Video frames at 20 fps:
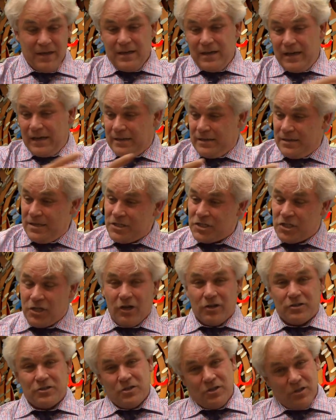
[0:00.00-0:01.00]
And this
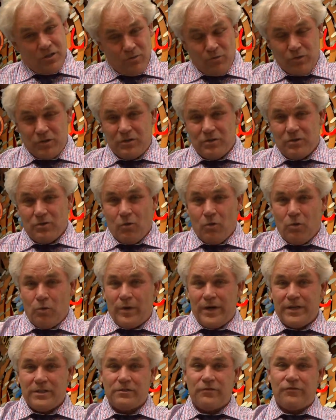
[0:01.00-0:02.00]
lot would
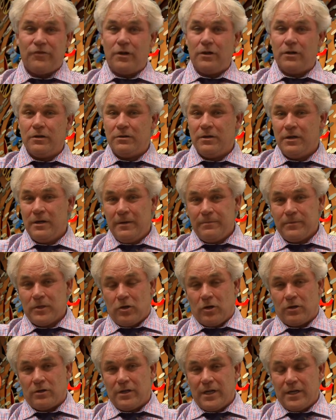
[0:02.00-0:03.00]
always follow
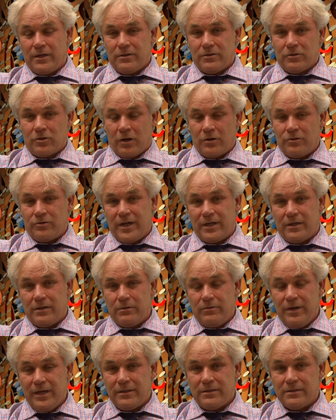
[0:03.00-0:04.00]
Konrad, Konrad
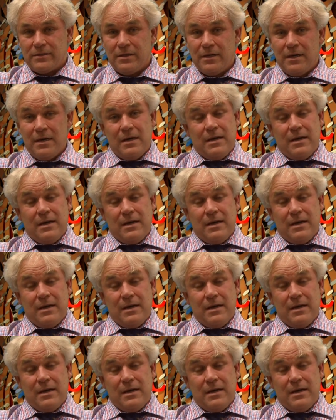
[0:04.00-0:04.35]
Lorenz.